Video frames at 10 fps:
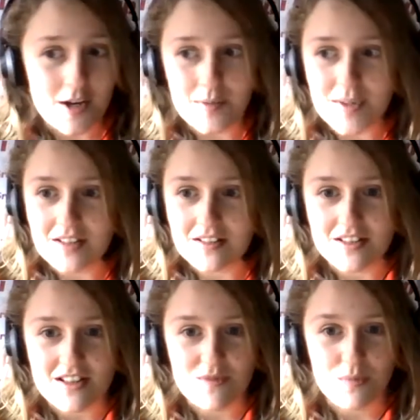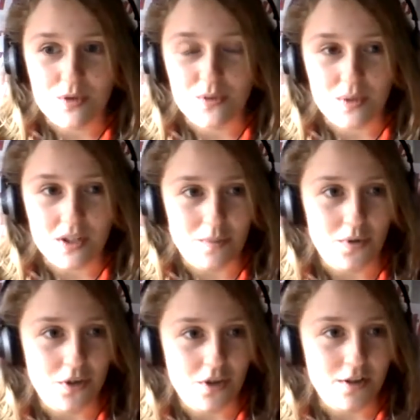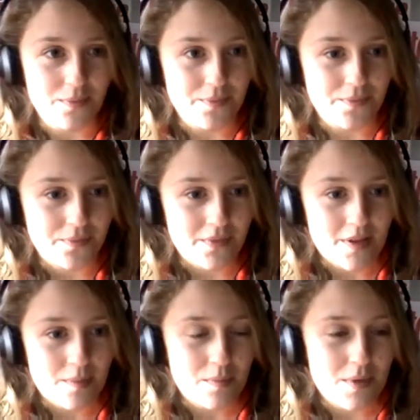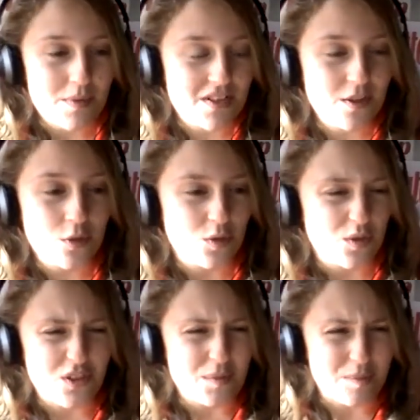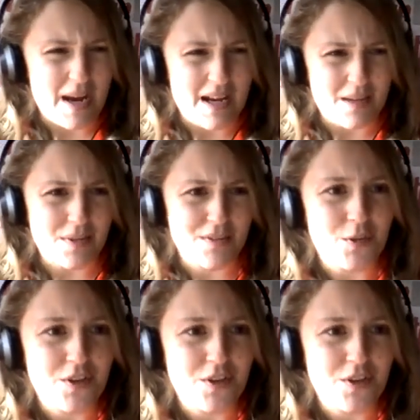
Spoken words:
I'm in, because I've moved my computer, but it was still bad before